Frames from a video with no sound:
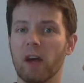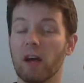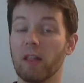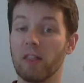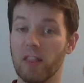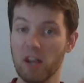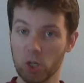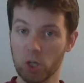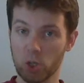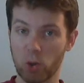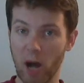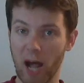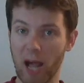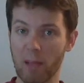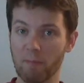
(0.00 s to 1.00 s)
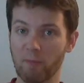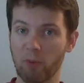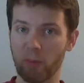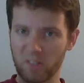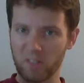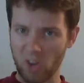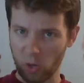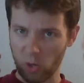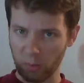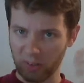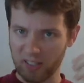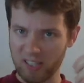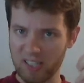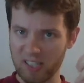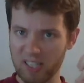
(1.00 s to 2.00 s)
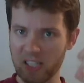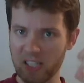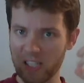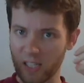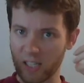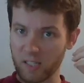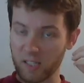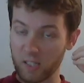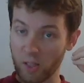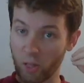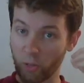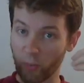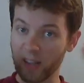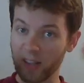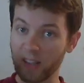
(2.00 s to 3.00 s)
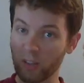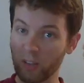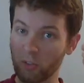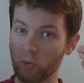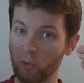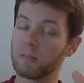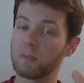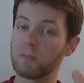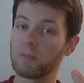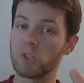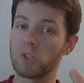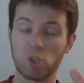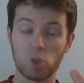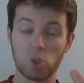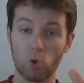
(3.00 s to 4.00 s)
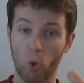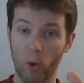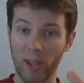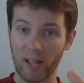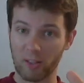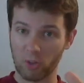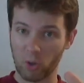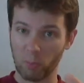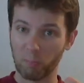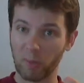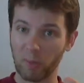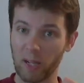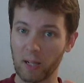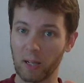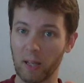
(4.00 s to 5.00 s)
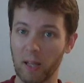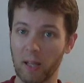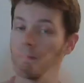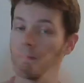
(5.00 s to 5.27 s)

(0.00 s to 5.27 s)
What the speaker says: their tribe from a terrible disease that is threatening to destroy it completely.